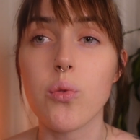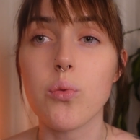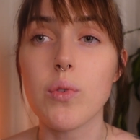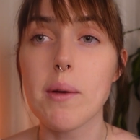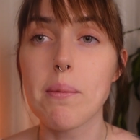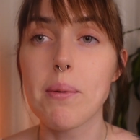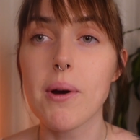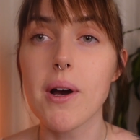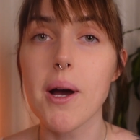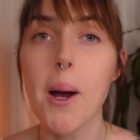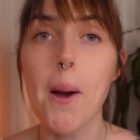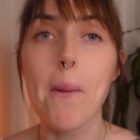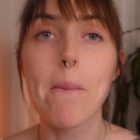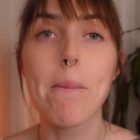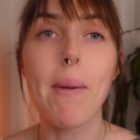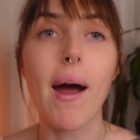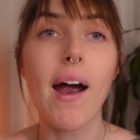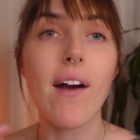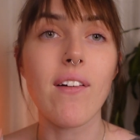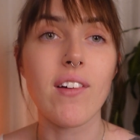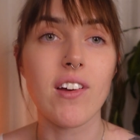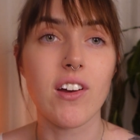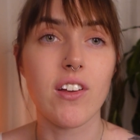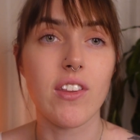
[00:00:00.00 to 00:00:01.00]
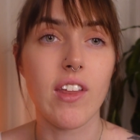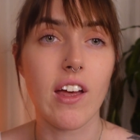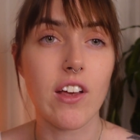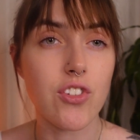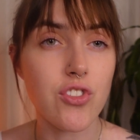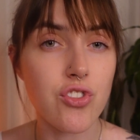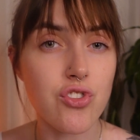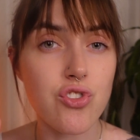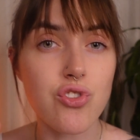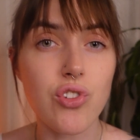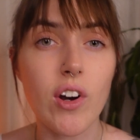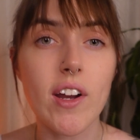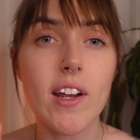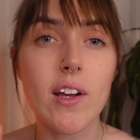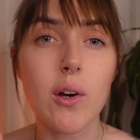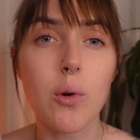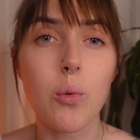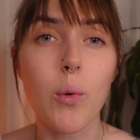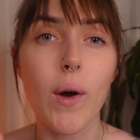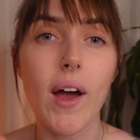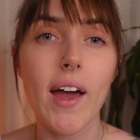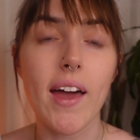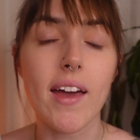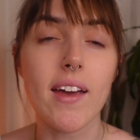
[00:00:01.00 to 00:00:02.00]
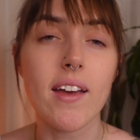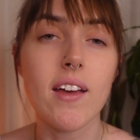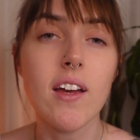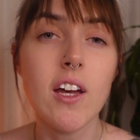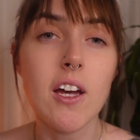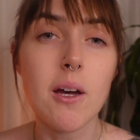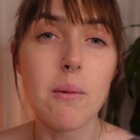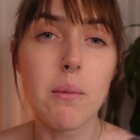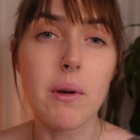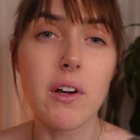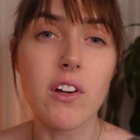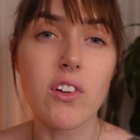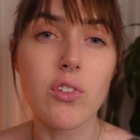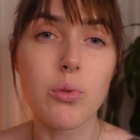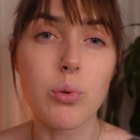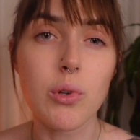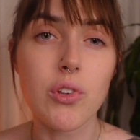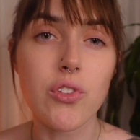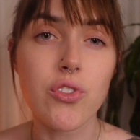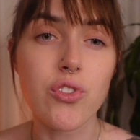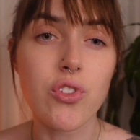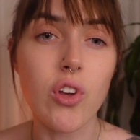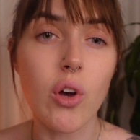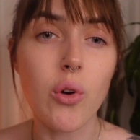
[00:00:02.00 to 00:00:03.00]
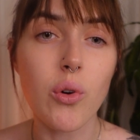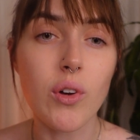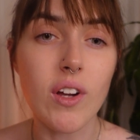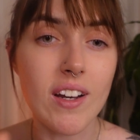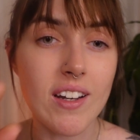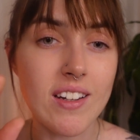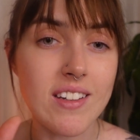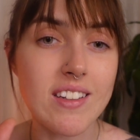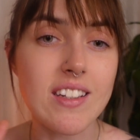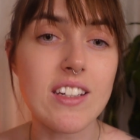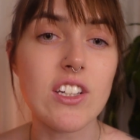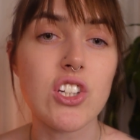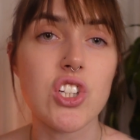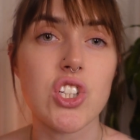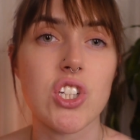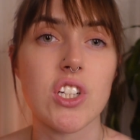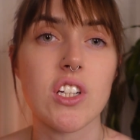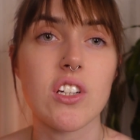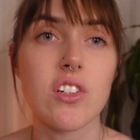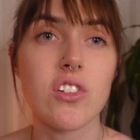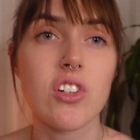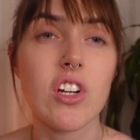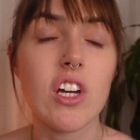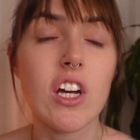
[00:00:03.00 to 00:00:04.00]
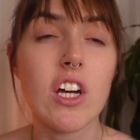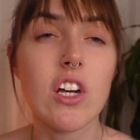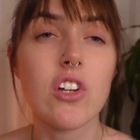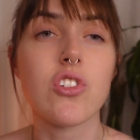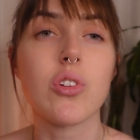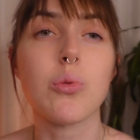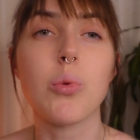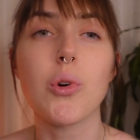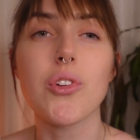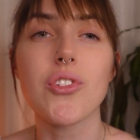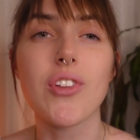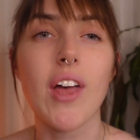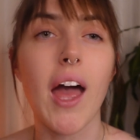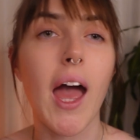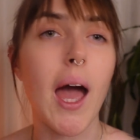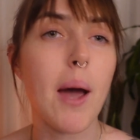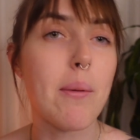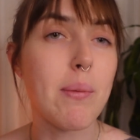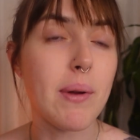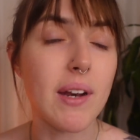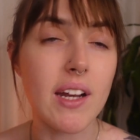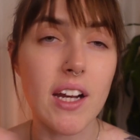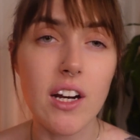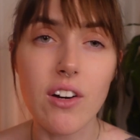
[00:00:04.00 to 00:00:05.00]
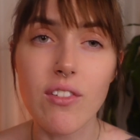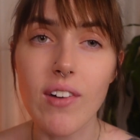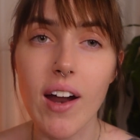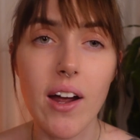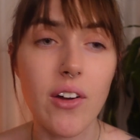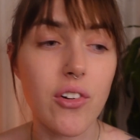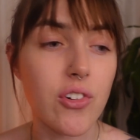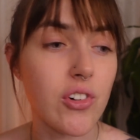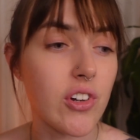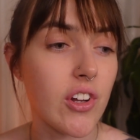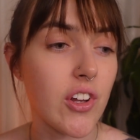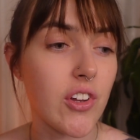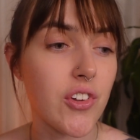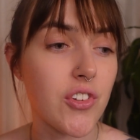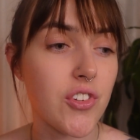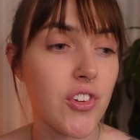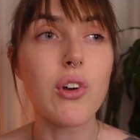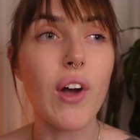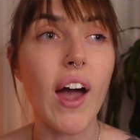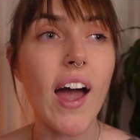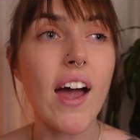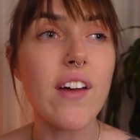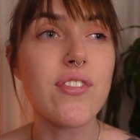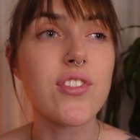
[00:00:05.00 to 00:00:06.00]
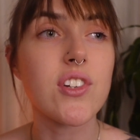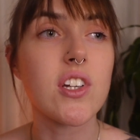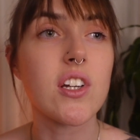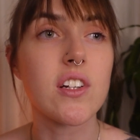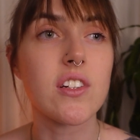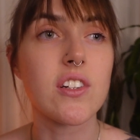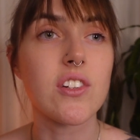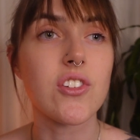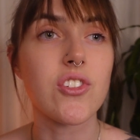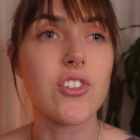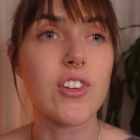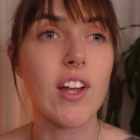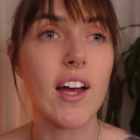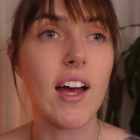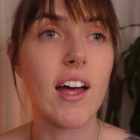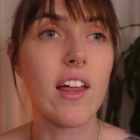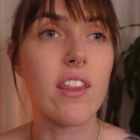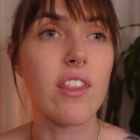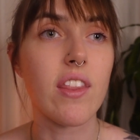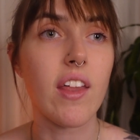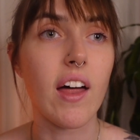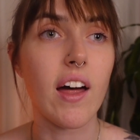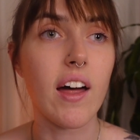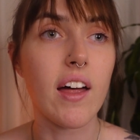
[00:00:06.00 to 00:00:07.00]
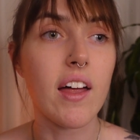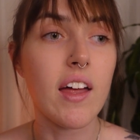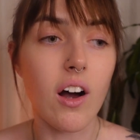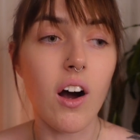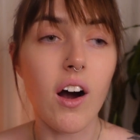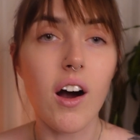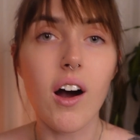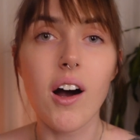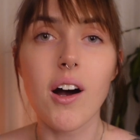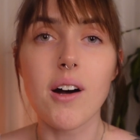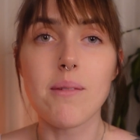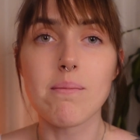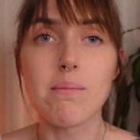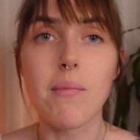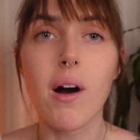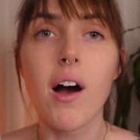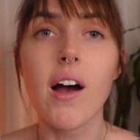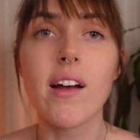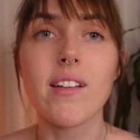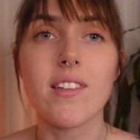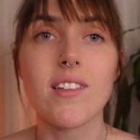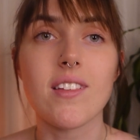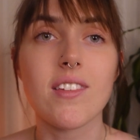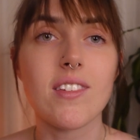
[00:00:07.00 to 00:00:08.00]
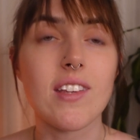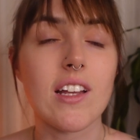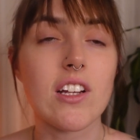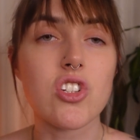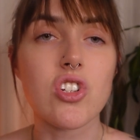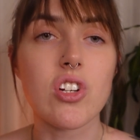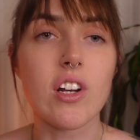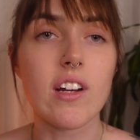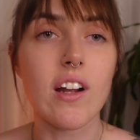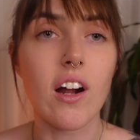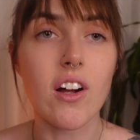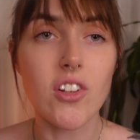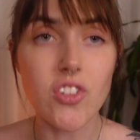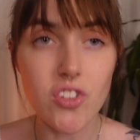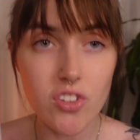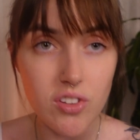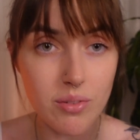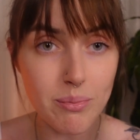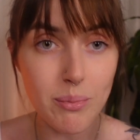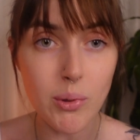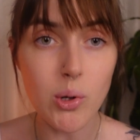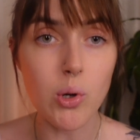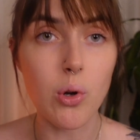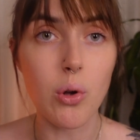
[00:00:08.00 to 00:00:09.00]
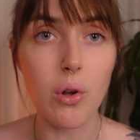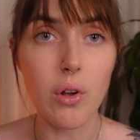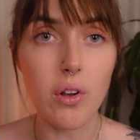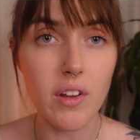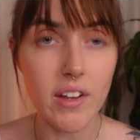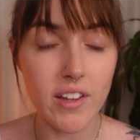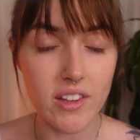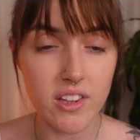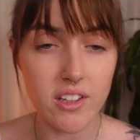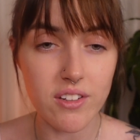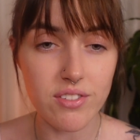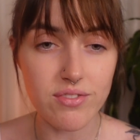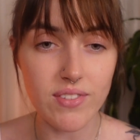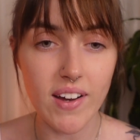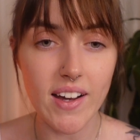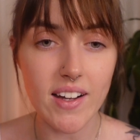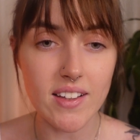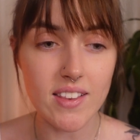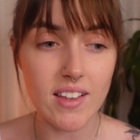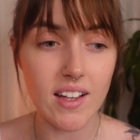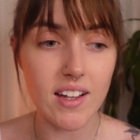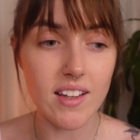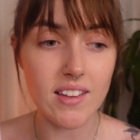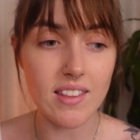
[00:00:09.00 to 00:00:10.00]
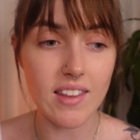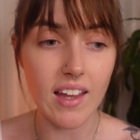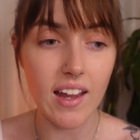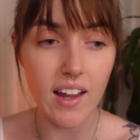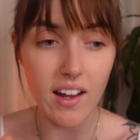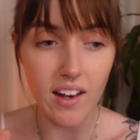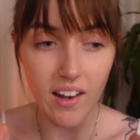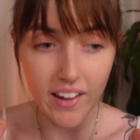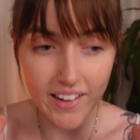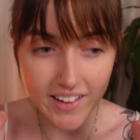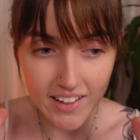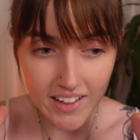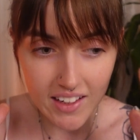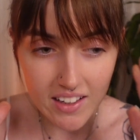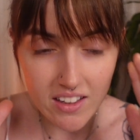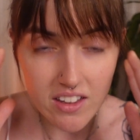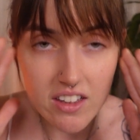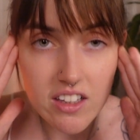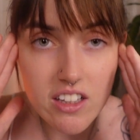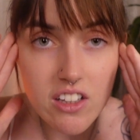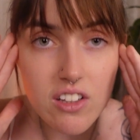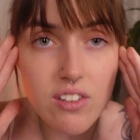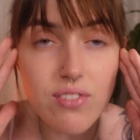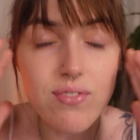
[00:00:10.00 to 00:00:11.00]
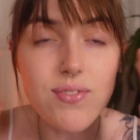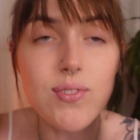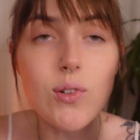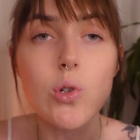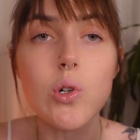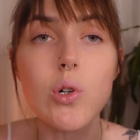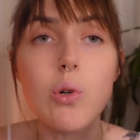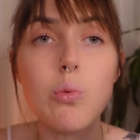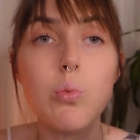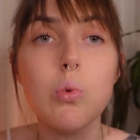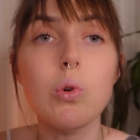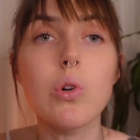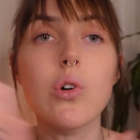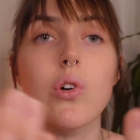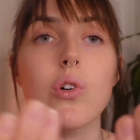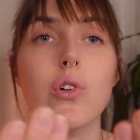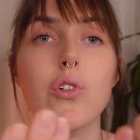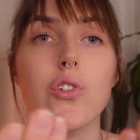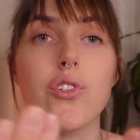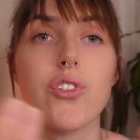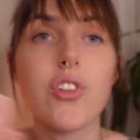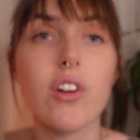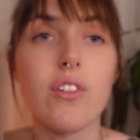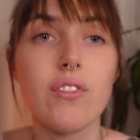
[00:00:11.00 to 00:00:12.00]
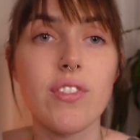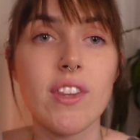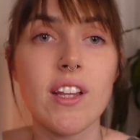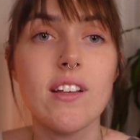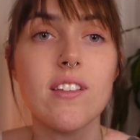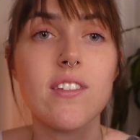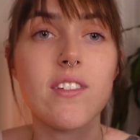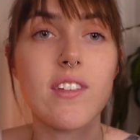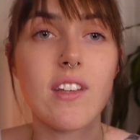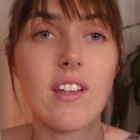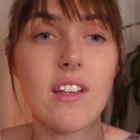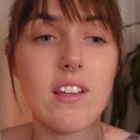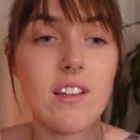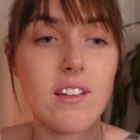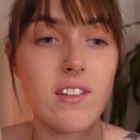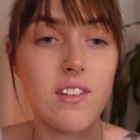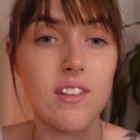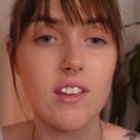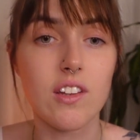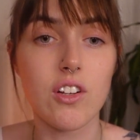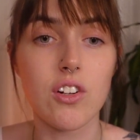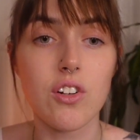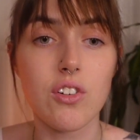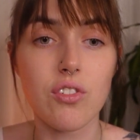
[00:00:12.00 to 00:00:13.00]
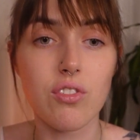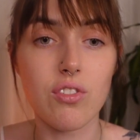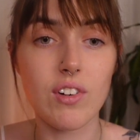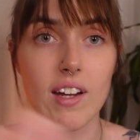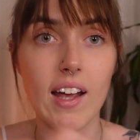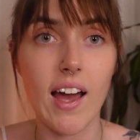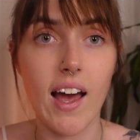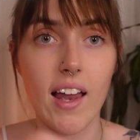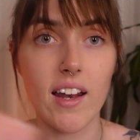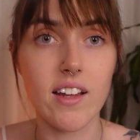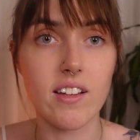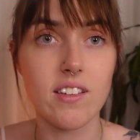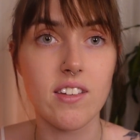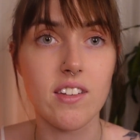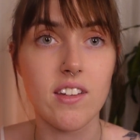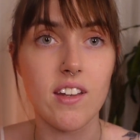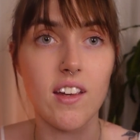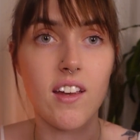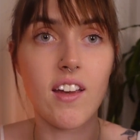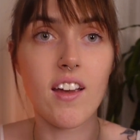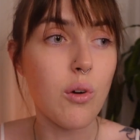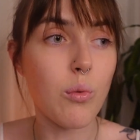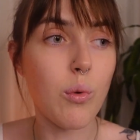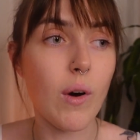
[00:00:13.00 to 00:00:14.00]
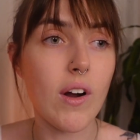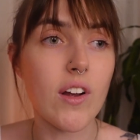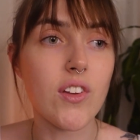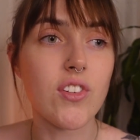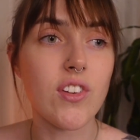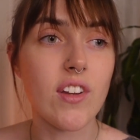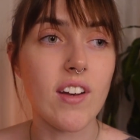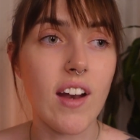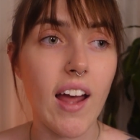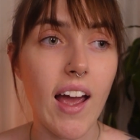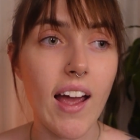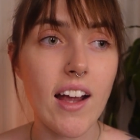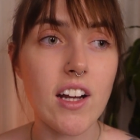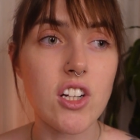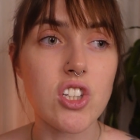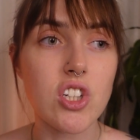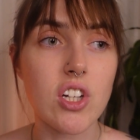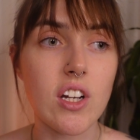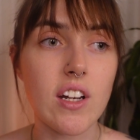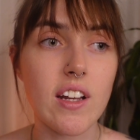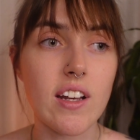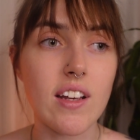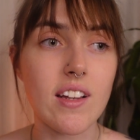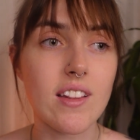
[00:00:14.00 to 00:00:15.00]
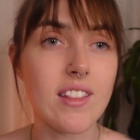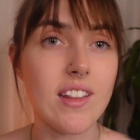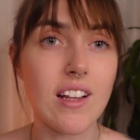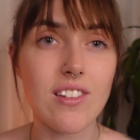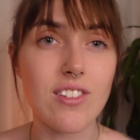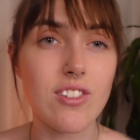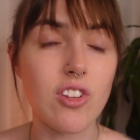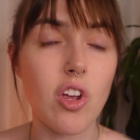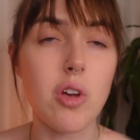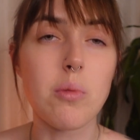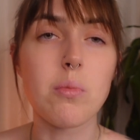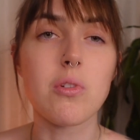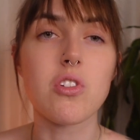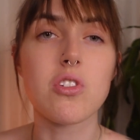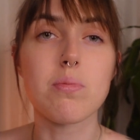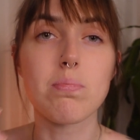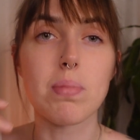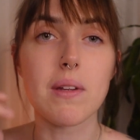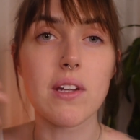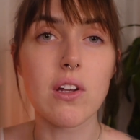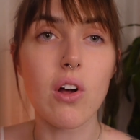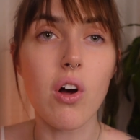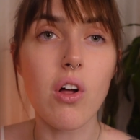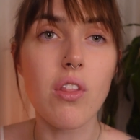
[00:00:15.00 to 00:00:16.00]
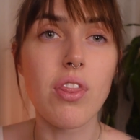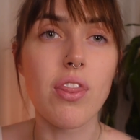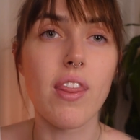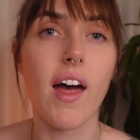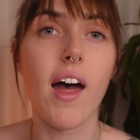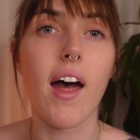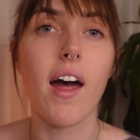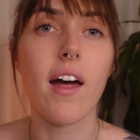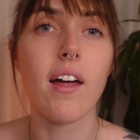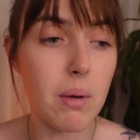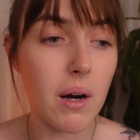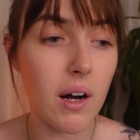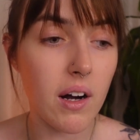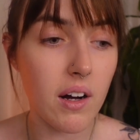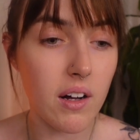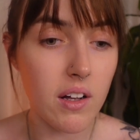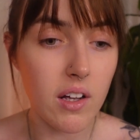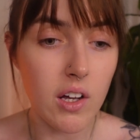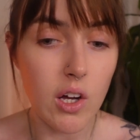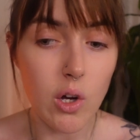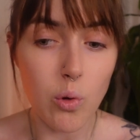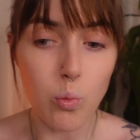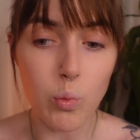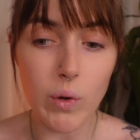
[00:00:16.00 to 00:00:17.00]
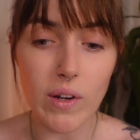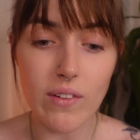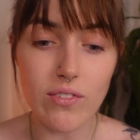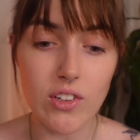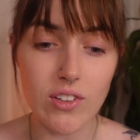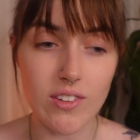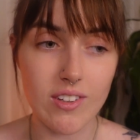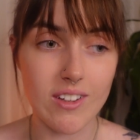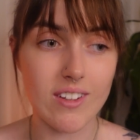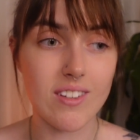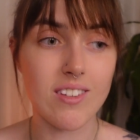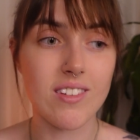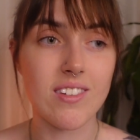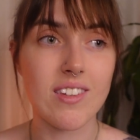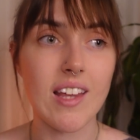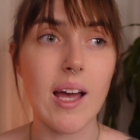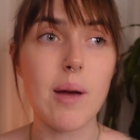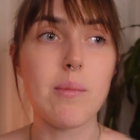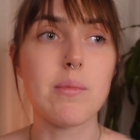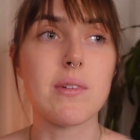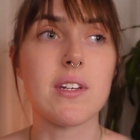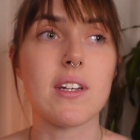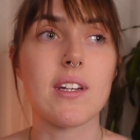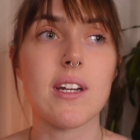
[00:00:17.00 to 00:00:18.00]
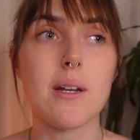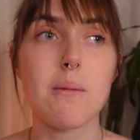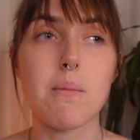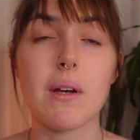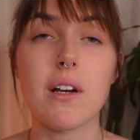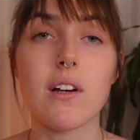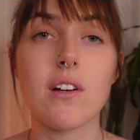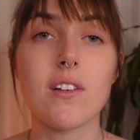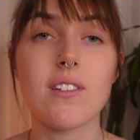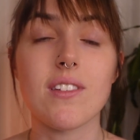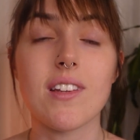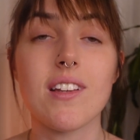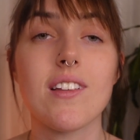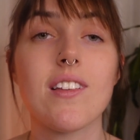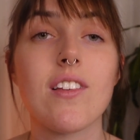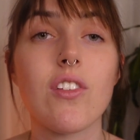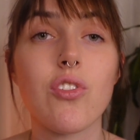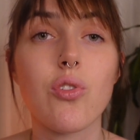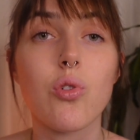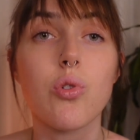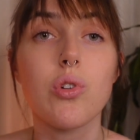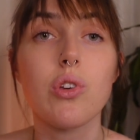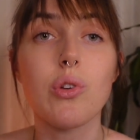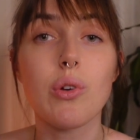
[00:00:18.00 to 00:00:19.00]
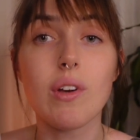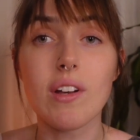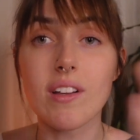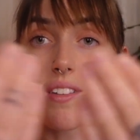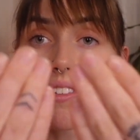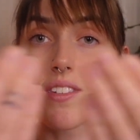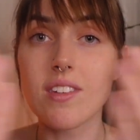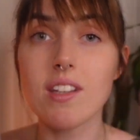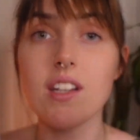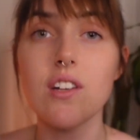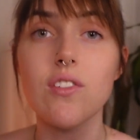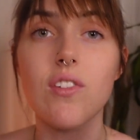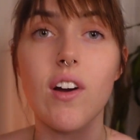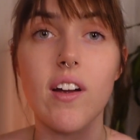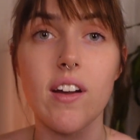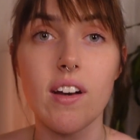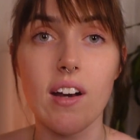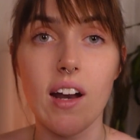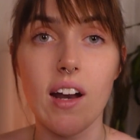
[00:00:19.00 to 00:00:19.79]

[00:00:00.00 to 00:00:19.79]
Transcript: We put a barrier there straight away because we're so conditioned to what's happening around us. You have to understand that our minds essentially are small in the fact that they're like in these four walls of this is the reality, whereas in actually there's so much beyond that, but we've just accepted it because this is all you can see right